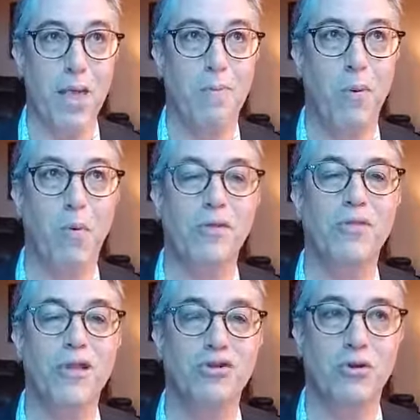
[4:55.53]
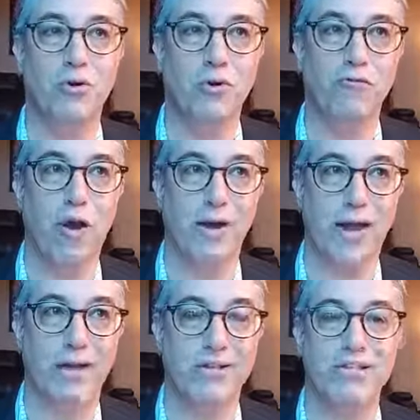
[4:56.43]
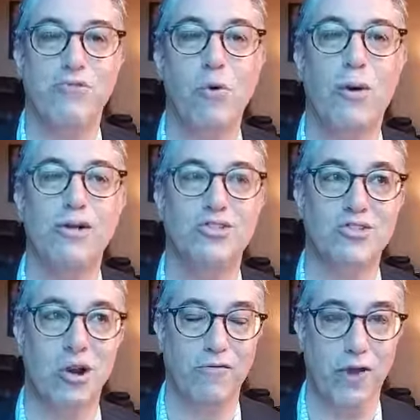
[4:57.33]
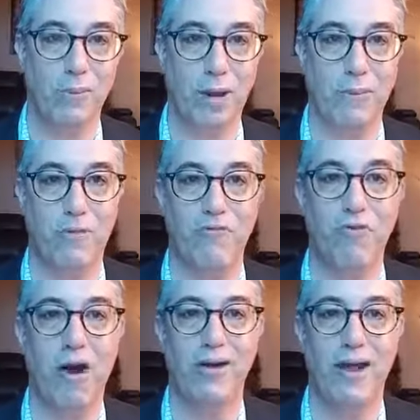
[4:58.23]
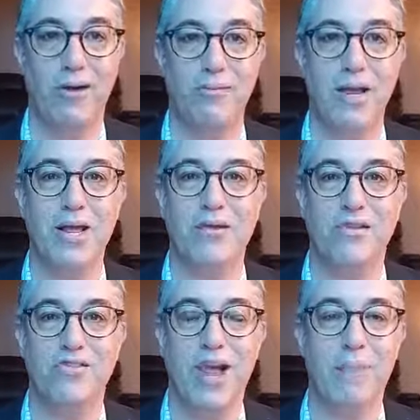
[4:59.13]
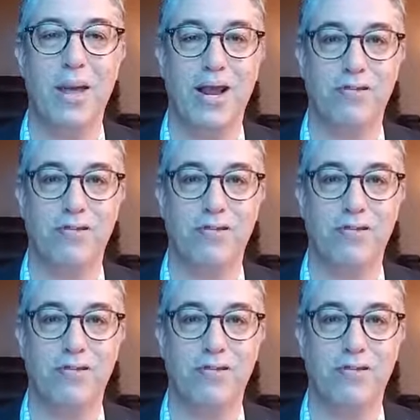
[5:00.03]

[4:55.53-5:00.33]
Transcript: but one of the things you could find out is if you went and surveyed people and find out, does that make a